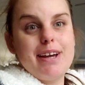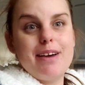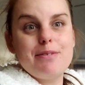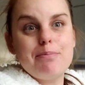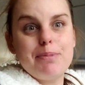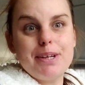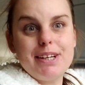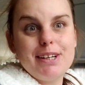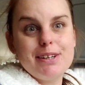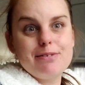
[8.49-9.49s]
haven't been
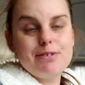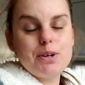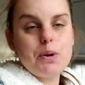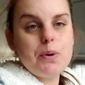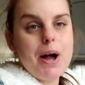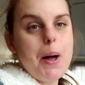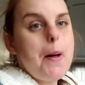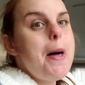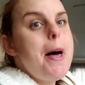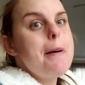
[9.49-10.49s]
here for a while,